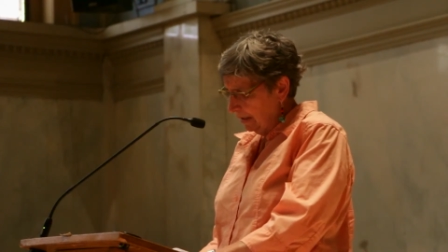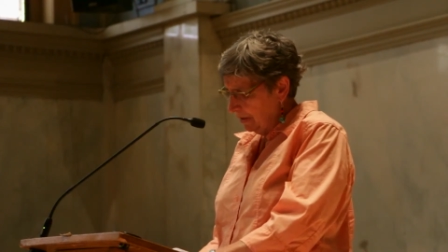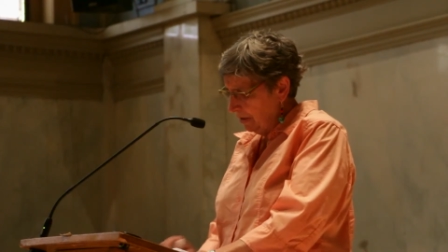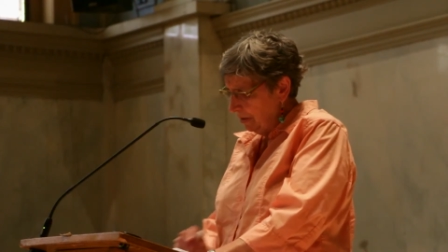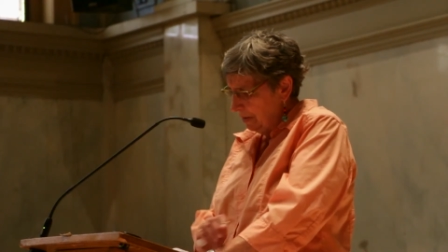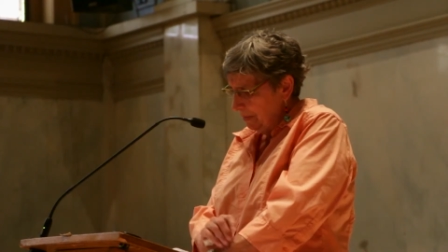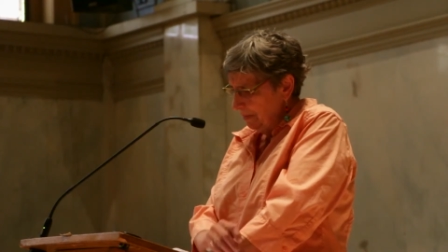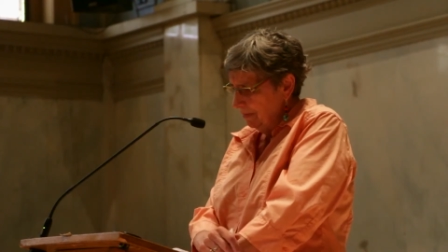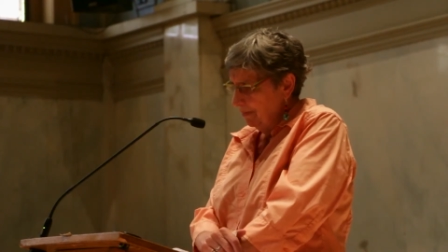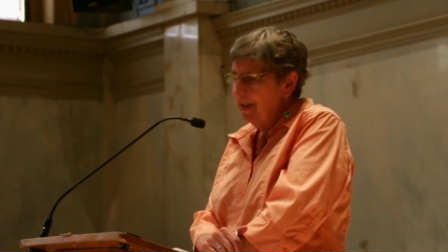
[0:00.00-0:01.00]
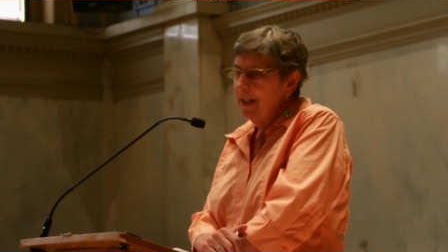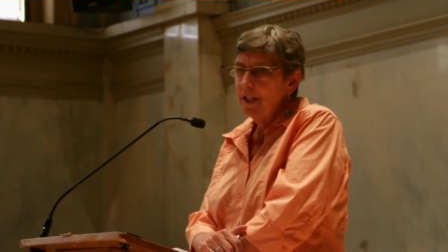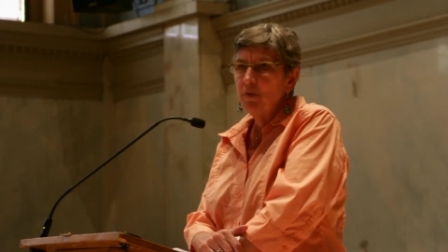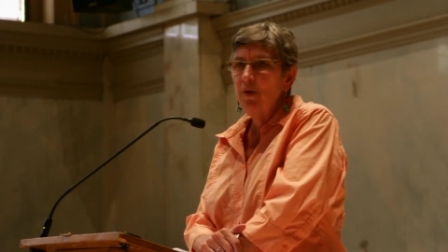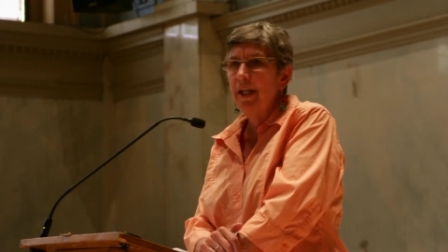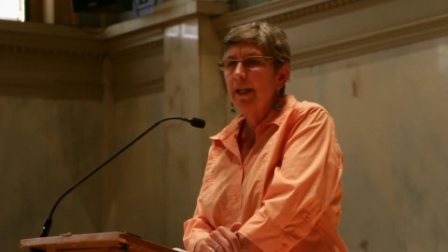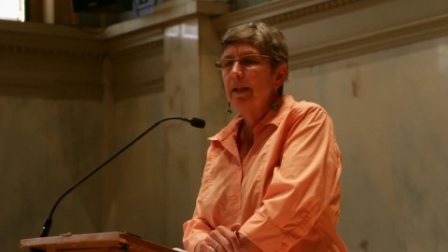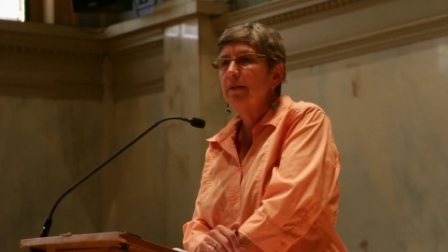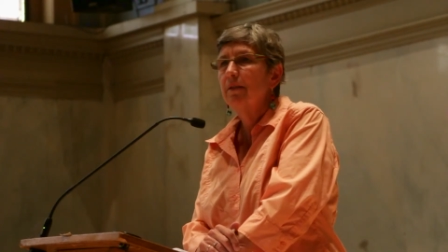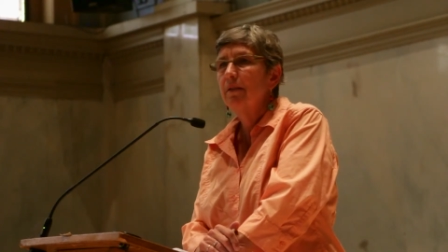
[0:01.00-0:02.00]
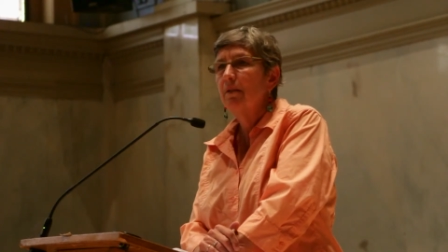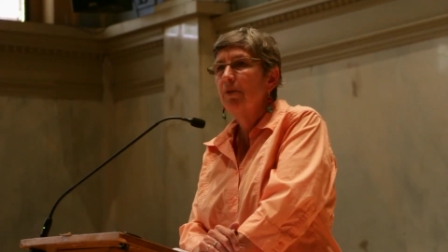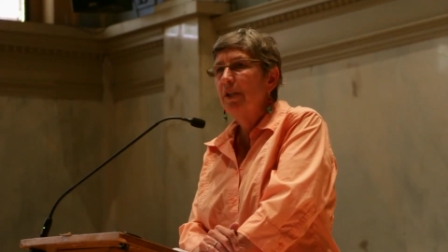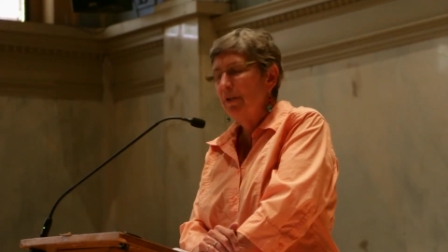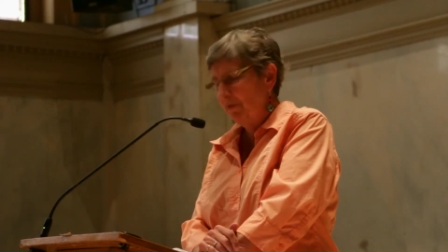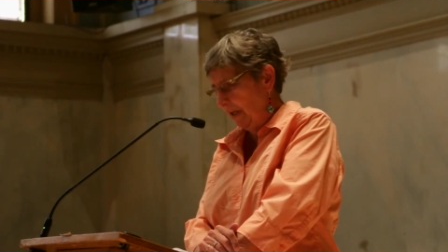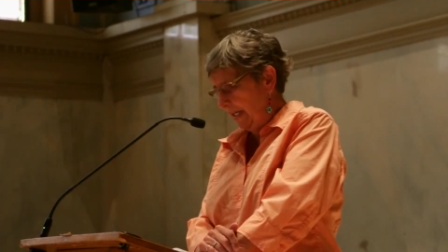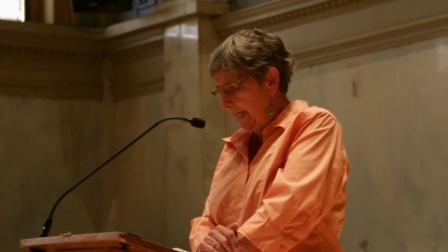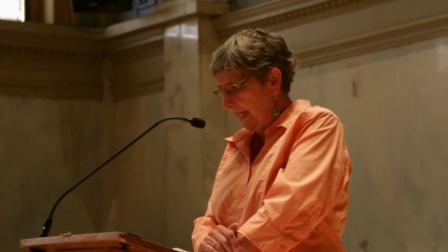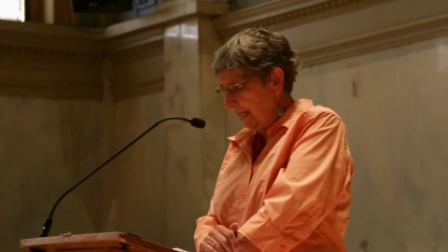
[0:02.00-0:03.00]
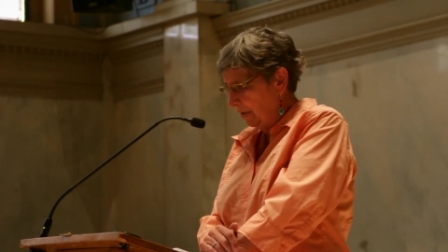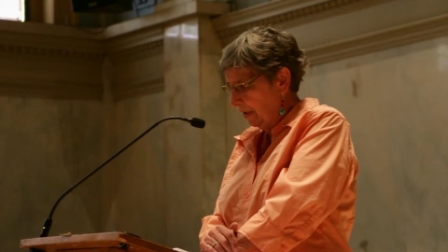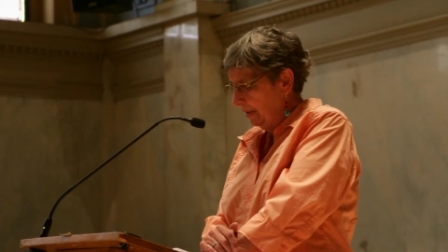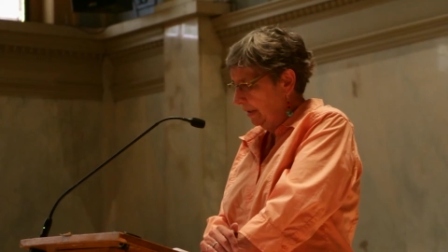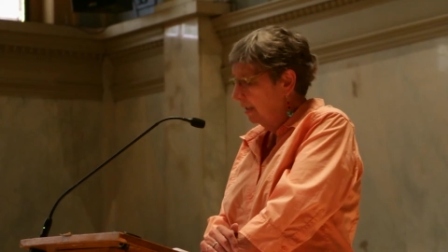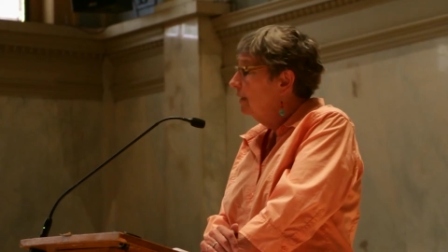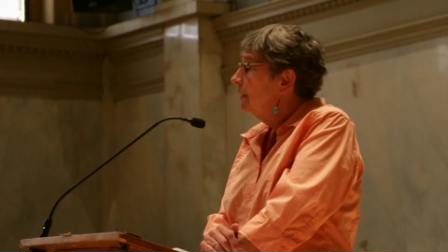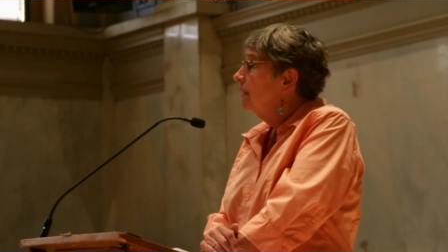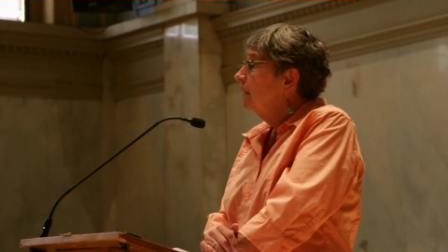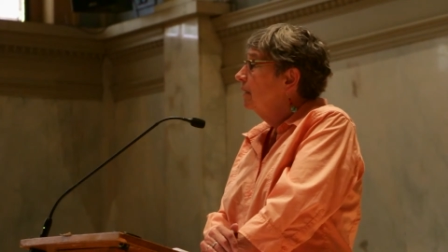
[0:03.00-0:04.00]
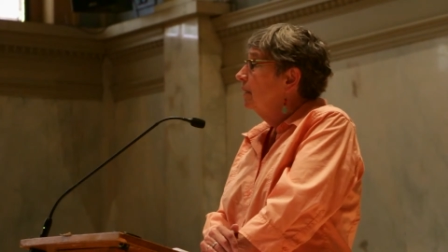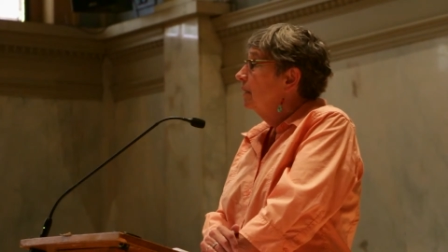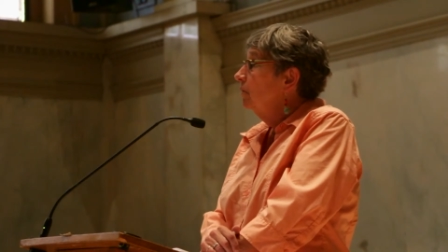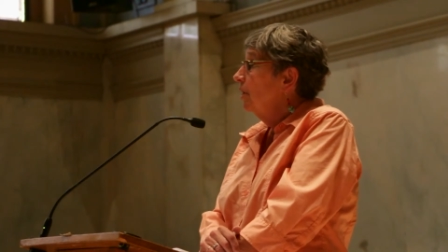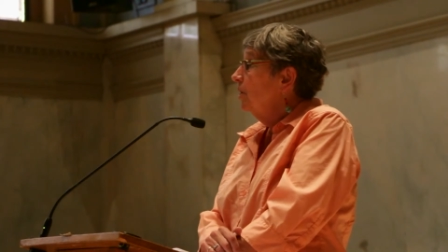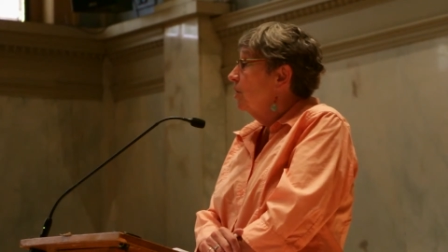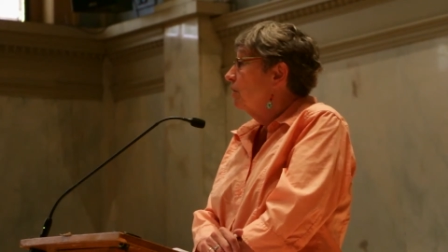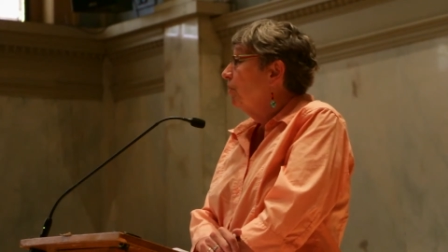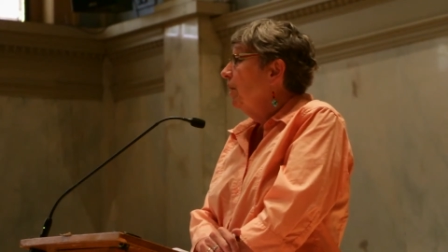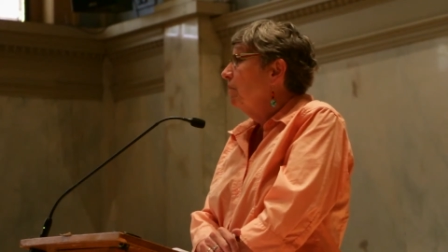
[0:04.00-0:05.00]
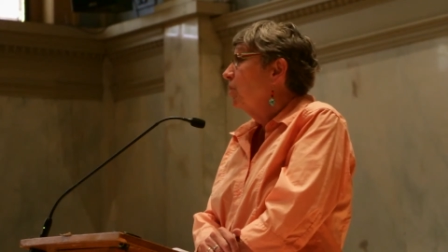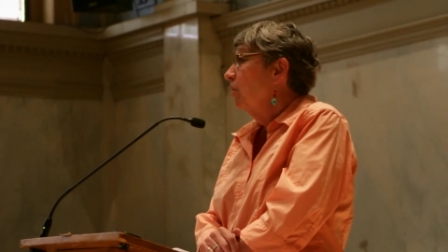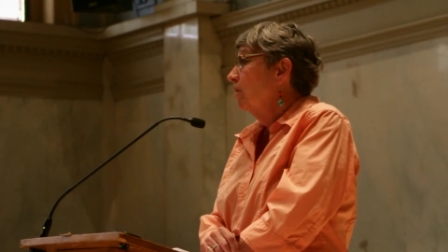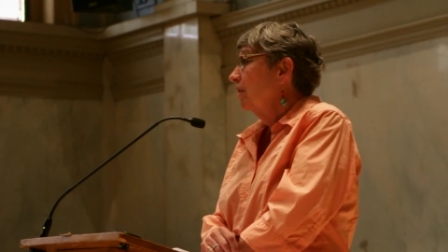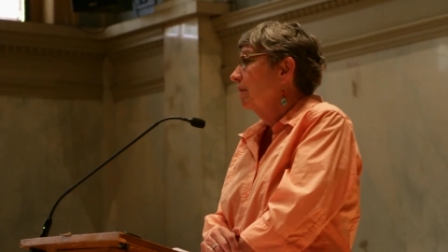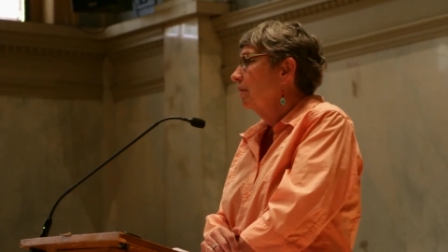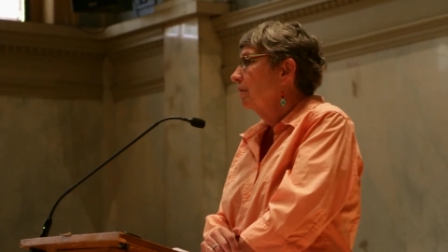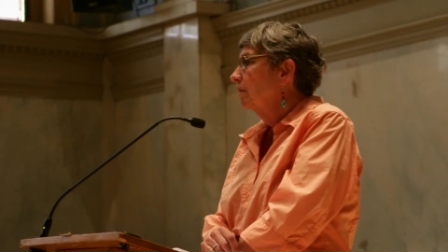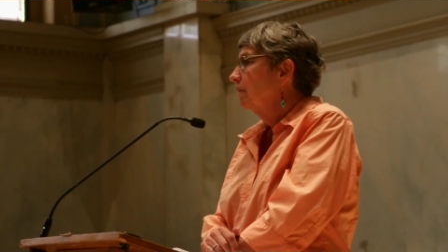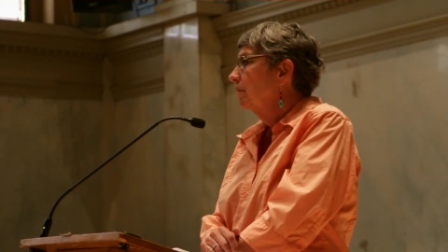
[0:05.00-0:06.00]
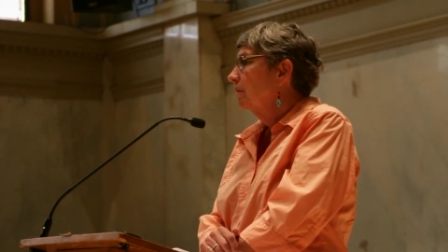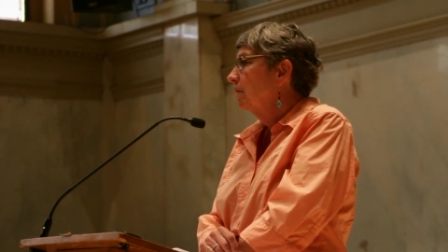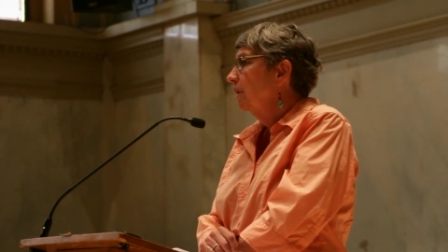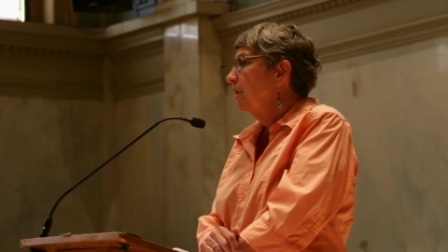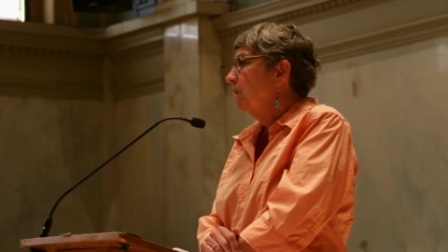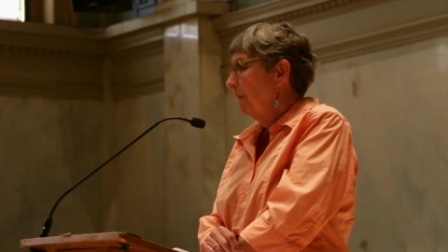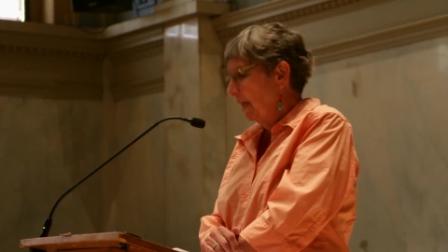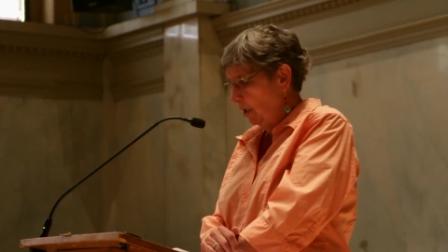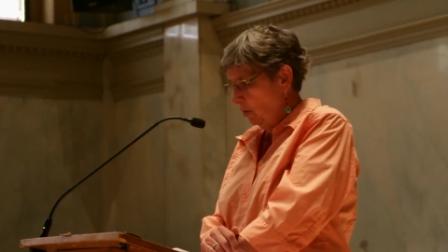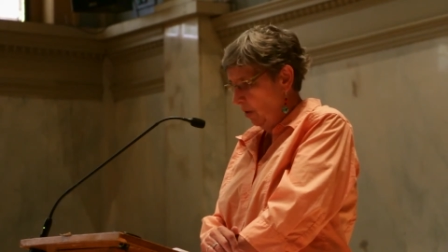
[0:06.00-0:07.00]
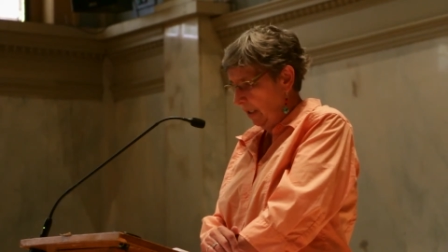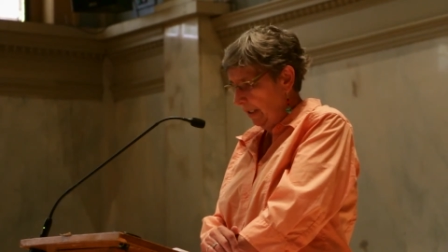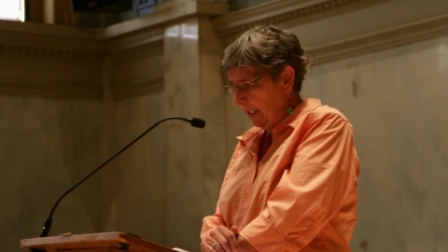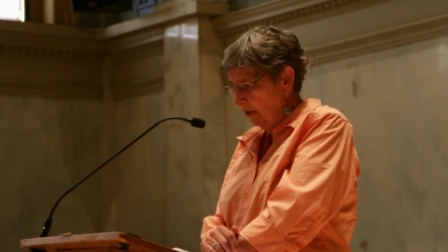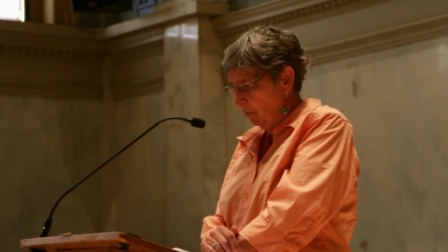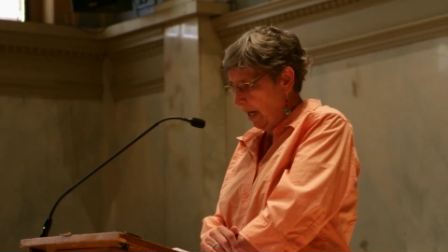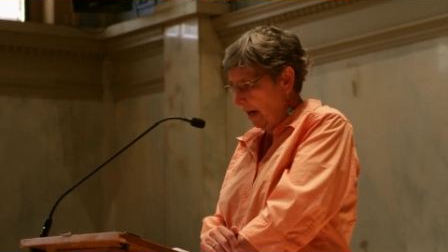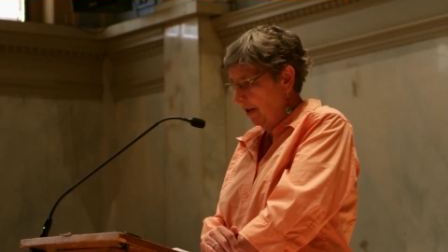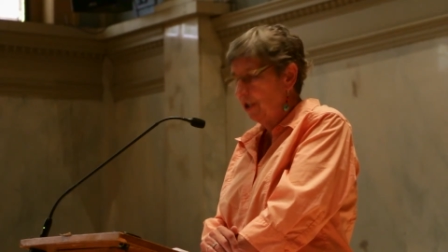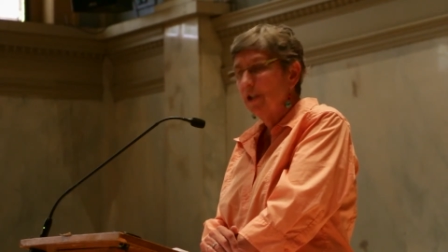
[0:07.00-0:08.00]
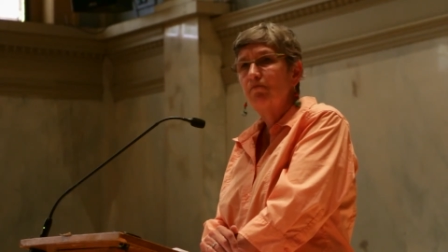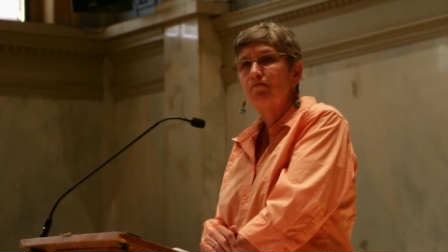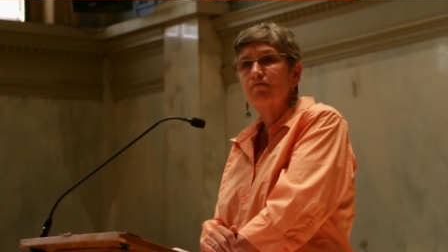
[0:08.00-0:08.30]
So, this week, we're going to find out what the Supreme Court thinks about equality of marriage.